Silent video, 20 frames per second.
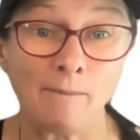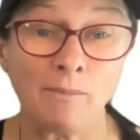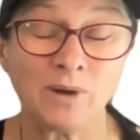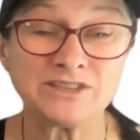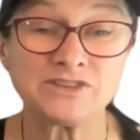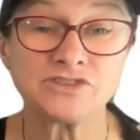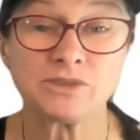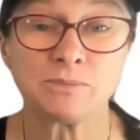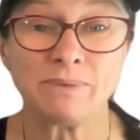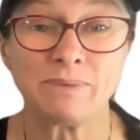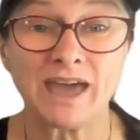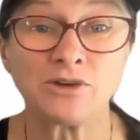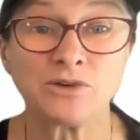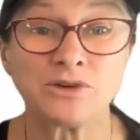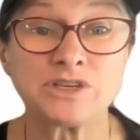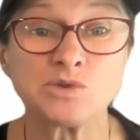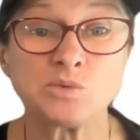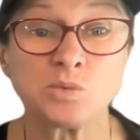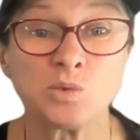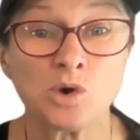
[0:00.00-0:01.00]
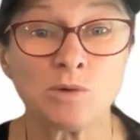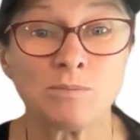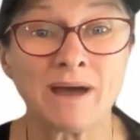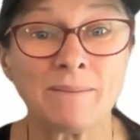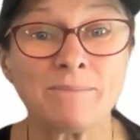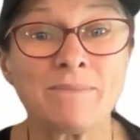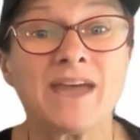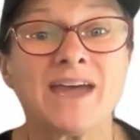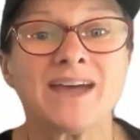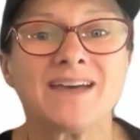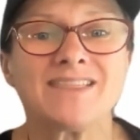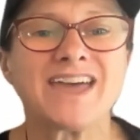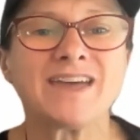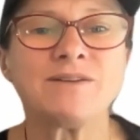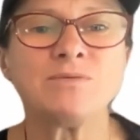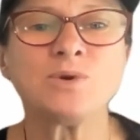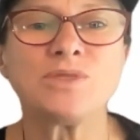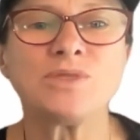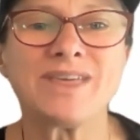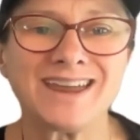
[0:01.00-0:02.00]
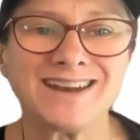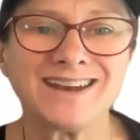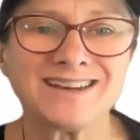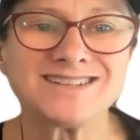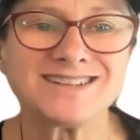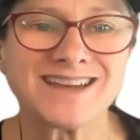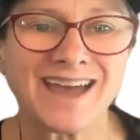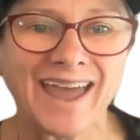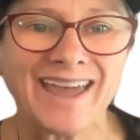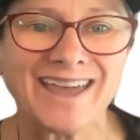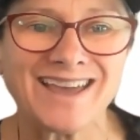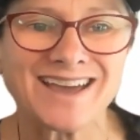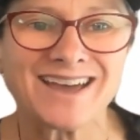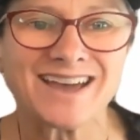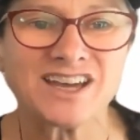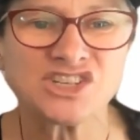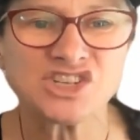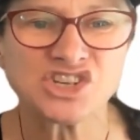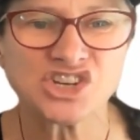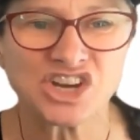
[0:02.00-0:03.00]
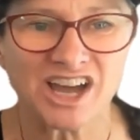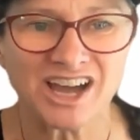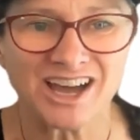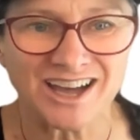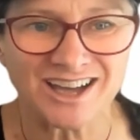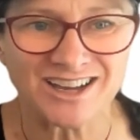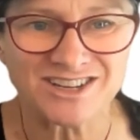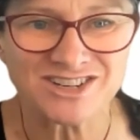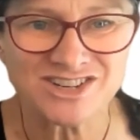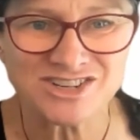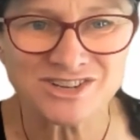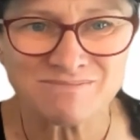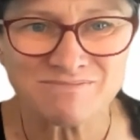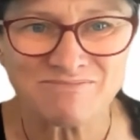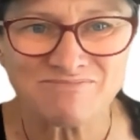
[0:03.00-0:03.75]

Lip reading: Once the batteries warm up, they will then take a charge.